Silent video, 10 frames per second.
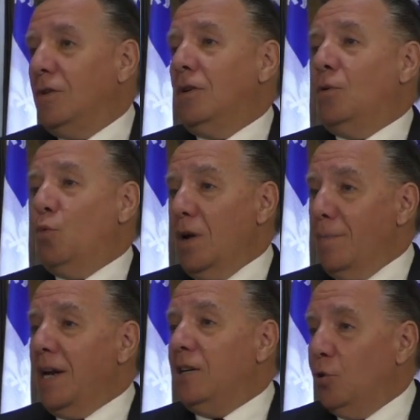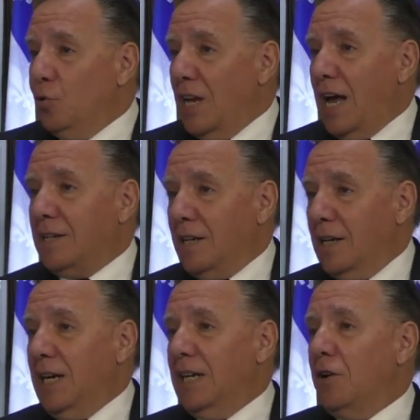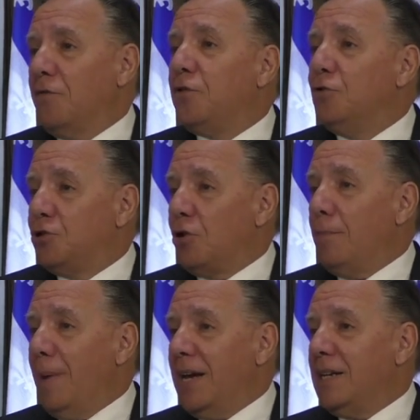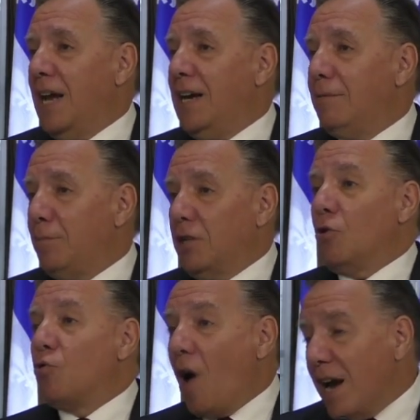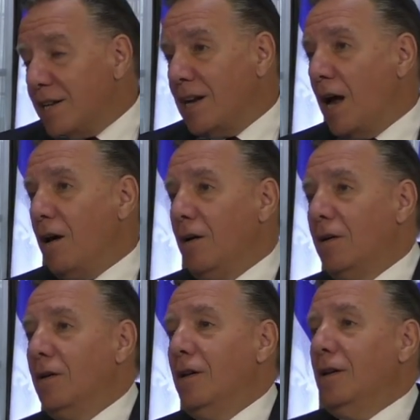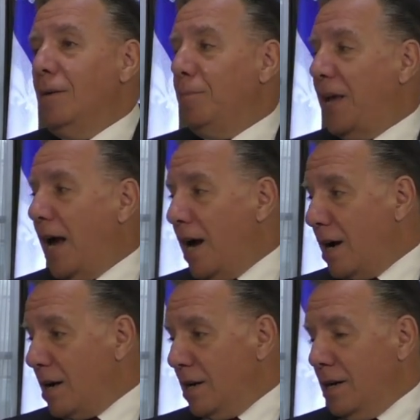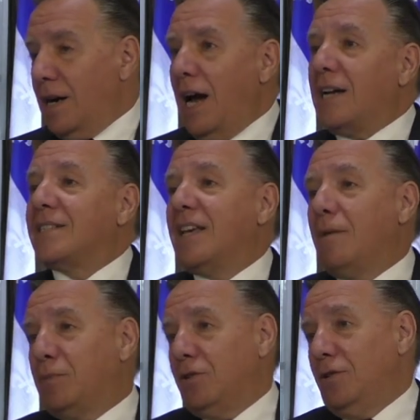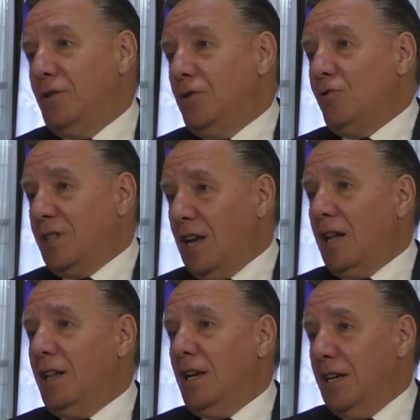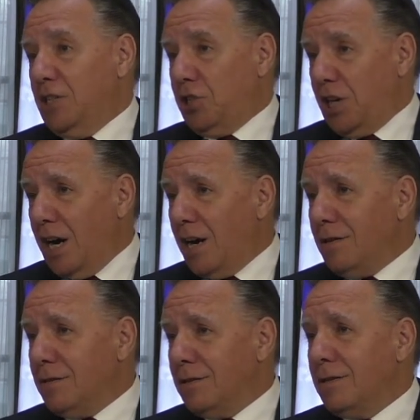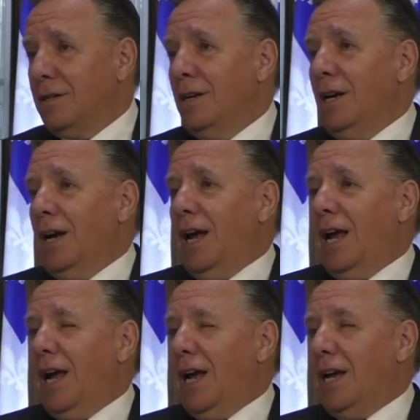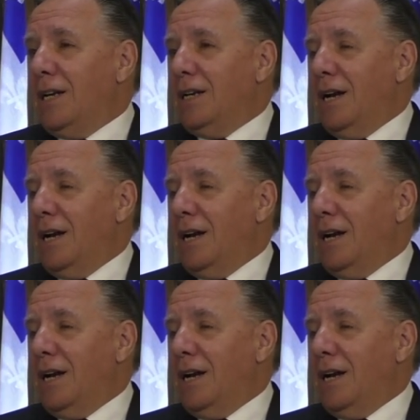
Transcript: We may do that in a future mandate, but right now, Pierre accepted to sell his shares, and